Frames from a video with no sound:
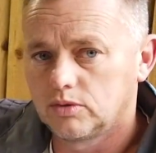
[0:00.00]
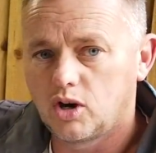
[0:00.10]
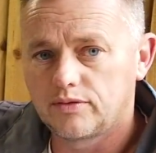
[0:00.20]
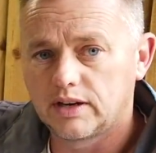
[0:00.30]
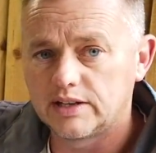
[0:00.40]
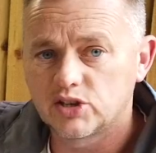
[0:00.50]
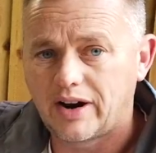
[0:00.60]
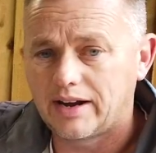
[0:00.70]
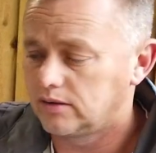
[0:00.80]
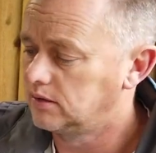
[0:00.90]
half a litre
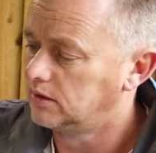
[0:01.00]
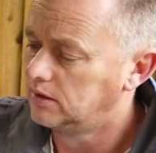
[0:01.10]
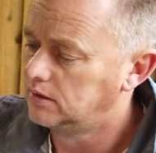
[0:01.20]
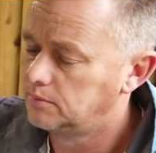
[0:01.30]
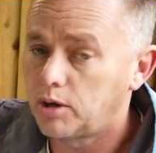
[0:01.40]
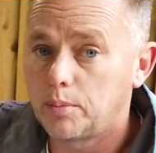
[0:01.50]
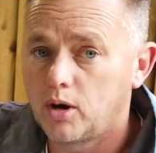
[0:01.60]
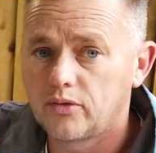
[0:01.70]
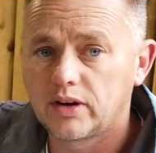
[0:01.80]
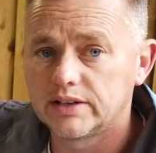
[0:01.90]
out pop
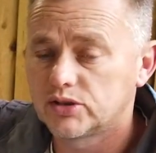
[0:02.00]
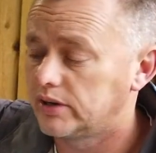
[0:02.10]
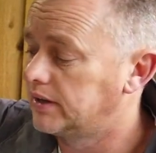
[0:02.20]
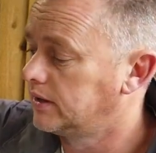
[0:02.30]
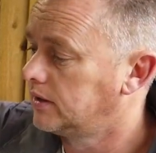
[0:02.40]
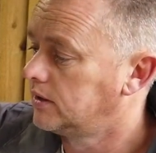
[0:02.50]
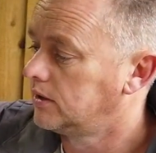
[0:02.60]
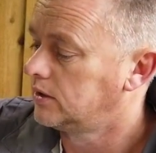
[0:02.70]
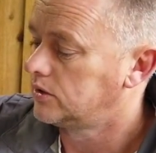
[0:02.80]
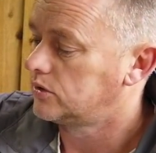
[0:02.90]
half a litre in
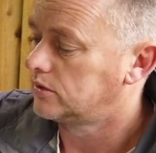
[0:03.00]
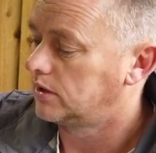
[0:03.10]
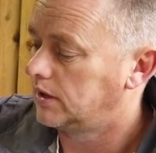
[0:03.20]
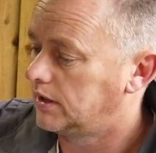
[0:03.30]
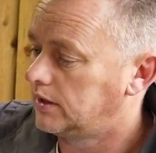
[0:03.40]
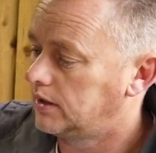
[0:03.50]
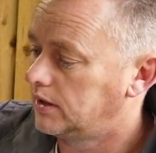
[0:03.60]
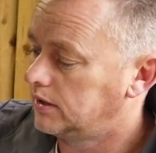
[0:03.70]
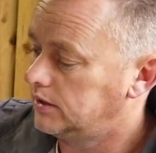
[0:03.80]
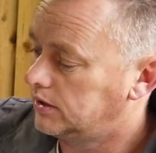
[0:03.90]
and
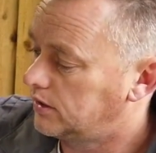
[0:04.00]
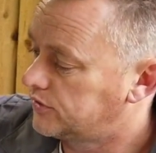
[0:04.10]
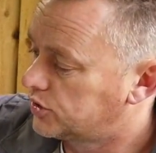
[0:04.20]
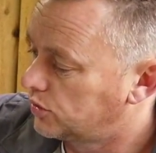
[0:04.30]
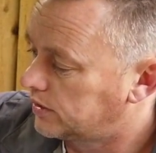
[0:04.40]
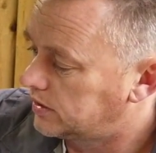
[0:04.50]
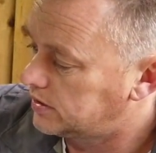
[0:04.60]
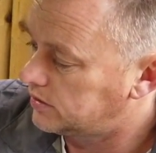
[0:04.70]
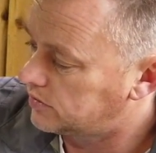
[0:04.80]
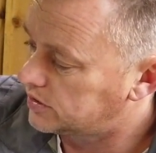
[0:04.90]
uh, you know for sure then
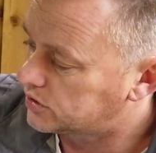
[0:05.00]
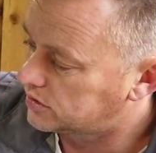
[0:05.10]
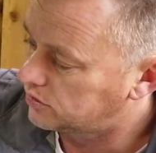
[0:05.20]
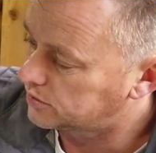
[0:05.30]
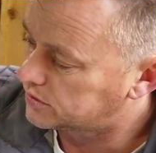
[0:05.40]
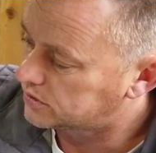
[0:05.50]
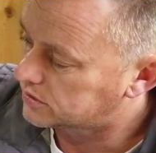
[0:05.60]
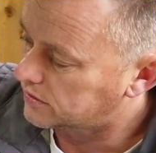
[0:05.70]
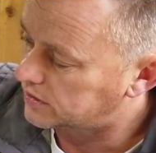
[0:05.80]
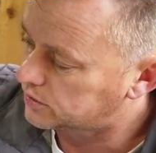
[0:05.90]
that you're really you're up to
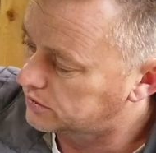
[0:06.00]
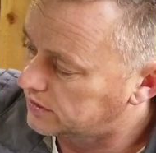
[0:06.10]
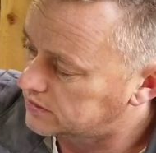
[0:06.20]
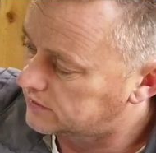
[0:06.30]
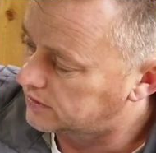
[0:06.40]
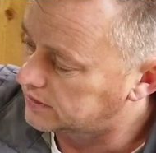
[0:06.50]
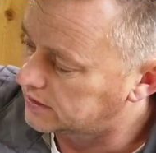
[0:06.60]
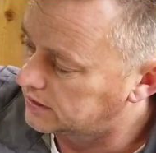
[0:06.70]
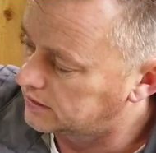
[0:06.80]
scratch with the antifreeze.